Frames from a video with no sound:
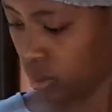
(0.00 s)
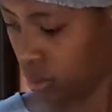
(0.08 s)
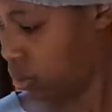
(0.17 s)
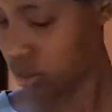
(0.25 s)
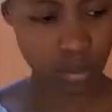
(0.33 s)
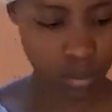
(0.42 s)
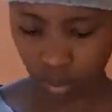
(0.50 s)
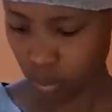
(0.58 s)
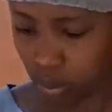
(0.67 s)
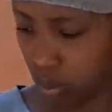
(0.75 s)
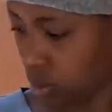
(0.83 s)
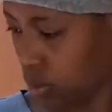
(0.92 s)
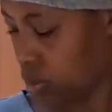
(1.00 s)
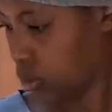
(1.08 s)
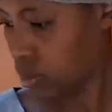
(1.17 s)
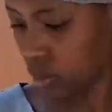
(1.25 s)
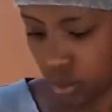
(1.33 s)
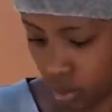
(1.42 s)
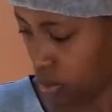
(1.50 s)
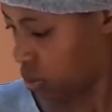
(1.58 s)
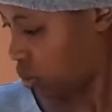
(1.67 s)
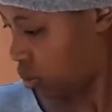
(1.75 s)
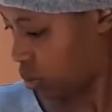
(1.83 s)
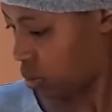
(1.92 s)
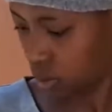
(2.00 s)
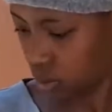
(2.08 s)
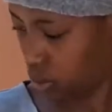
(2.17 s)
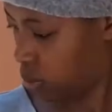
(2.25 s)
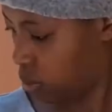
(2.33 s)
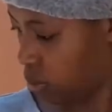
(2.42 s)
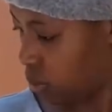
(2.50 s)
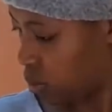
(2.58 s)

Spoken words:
glue it down, or you can